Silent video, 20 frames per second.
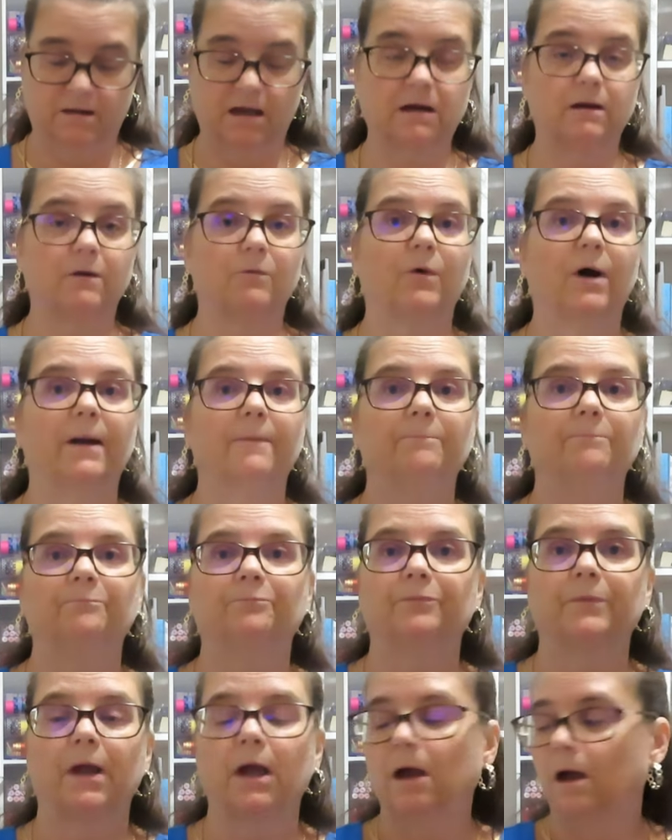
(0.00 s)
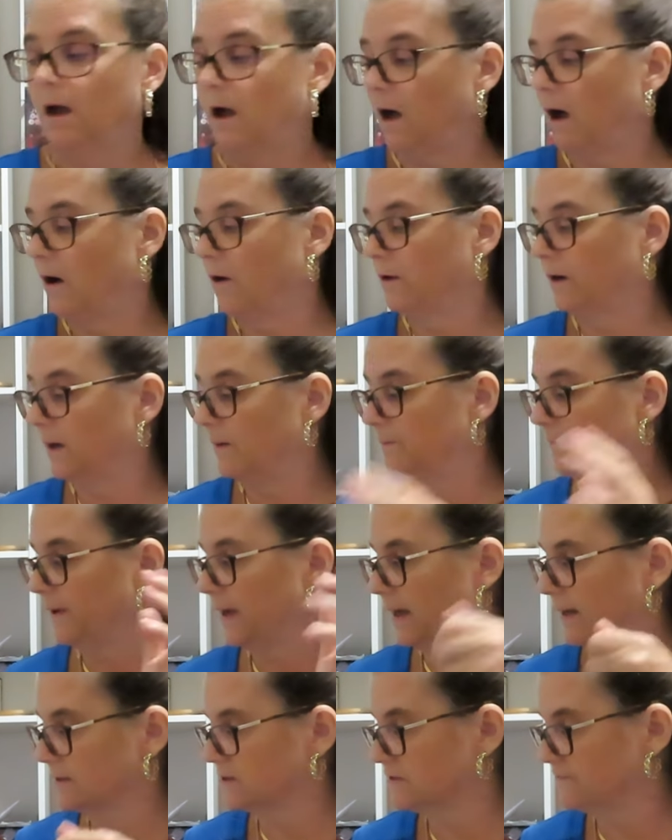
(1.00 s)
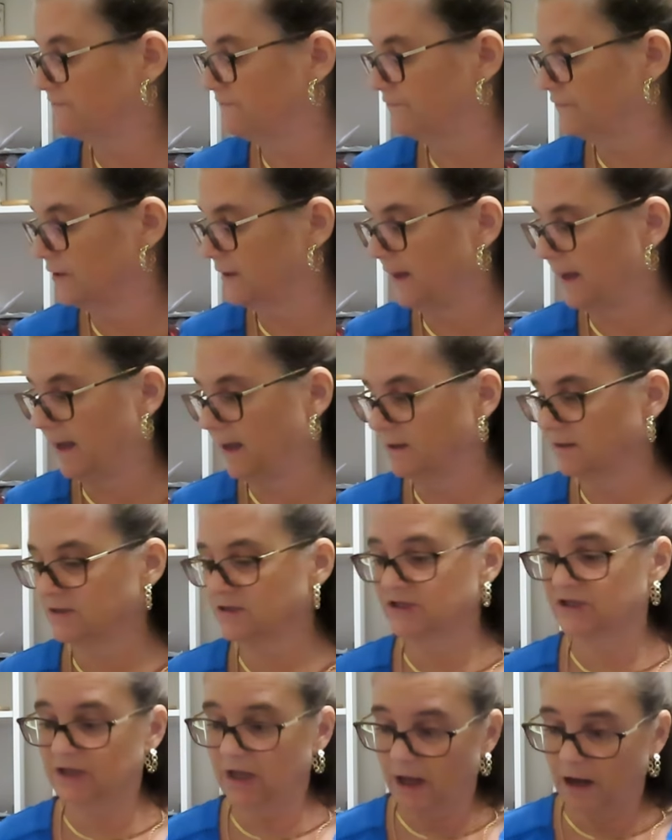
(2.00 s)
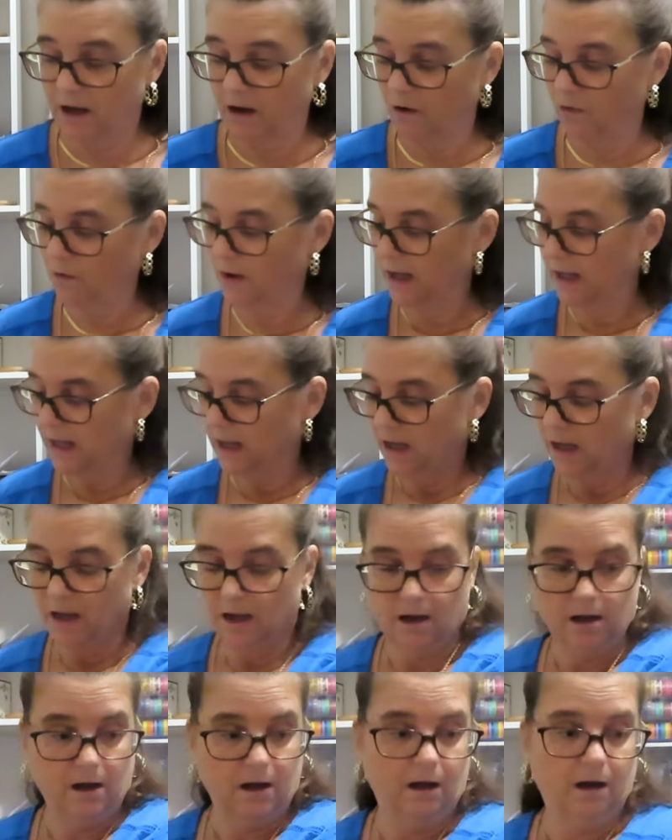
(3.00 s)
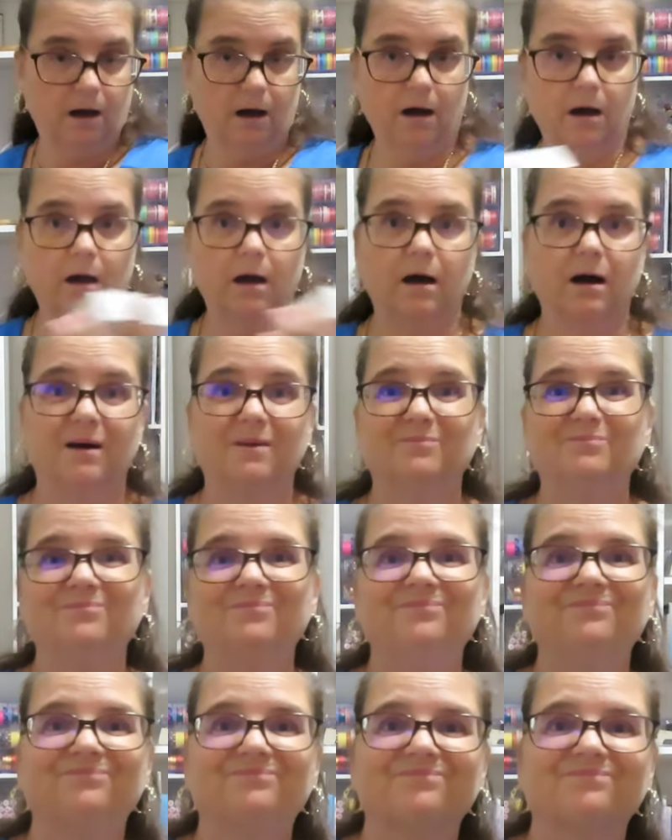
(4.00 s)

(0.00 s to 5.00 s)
Anyway, I'll come back for that. So, um,